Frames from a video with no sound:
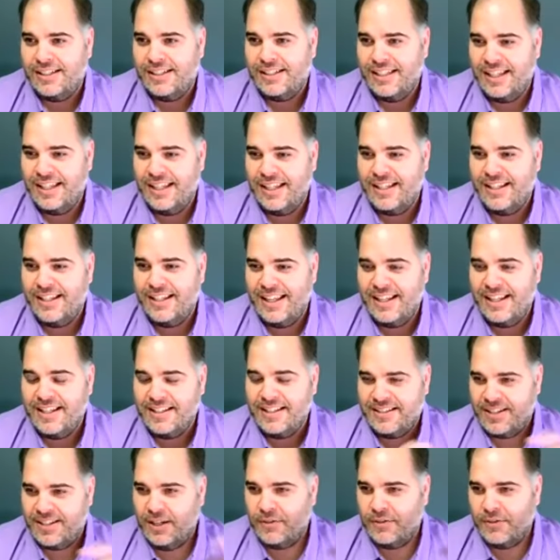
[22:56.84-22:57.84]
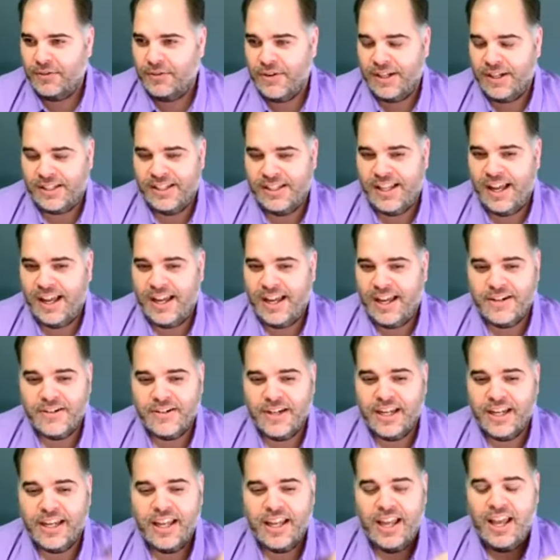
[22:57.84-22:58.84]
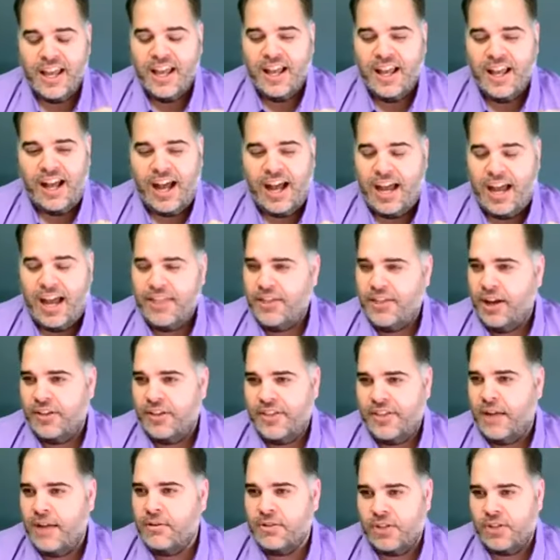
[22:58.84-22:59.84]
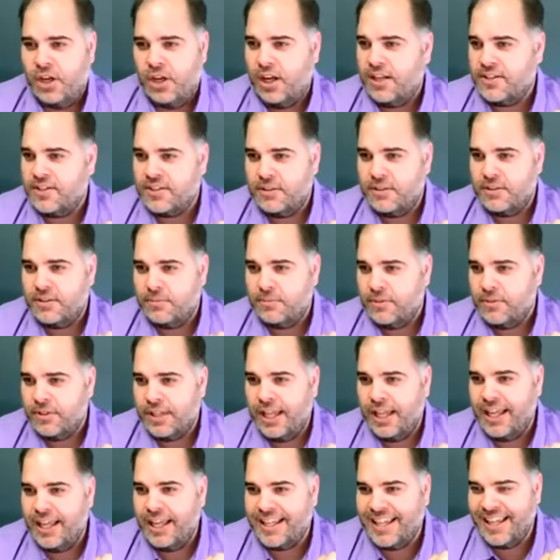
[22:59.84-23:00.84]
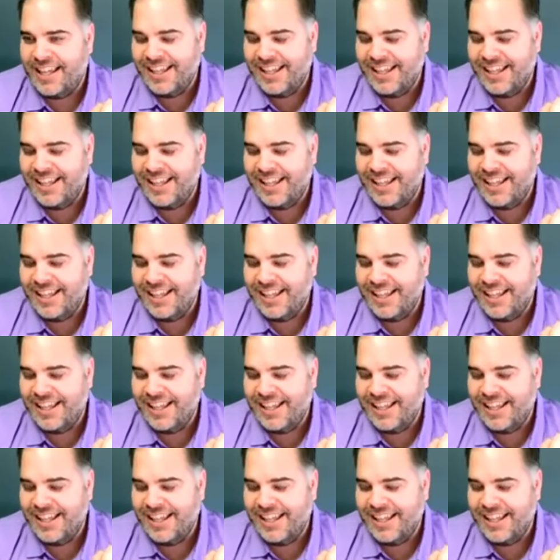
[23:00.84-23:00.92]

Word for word: in his self-directed IRA. I thought that was awesome. Like,